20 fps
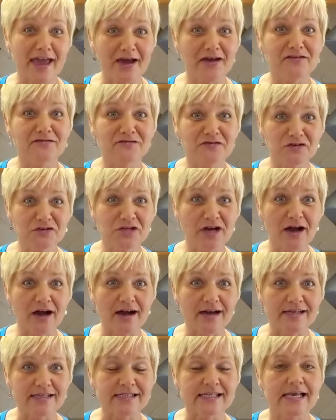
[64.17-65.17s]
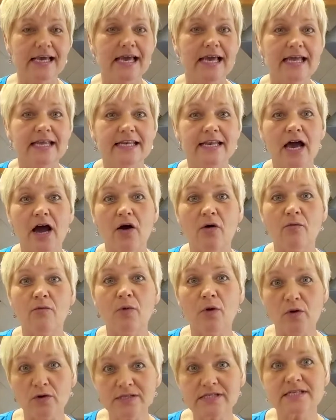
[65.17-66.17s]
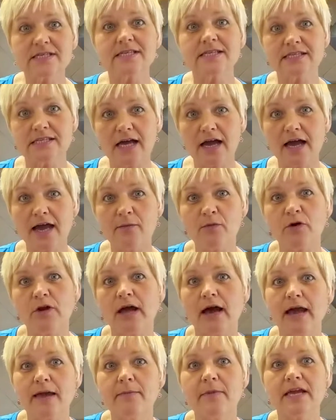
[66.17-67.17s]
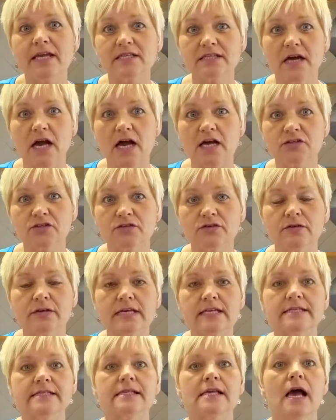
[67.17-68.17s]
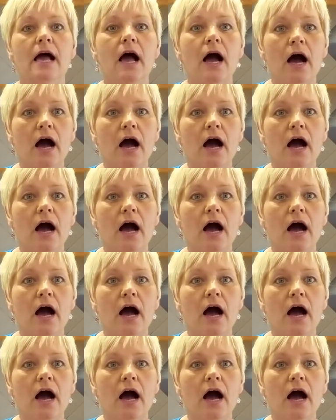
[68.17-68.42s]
and for dogs. Now, most of the time when I make dog treats,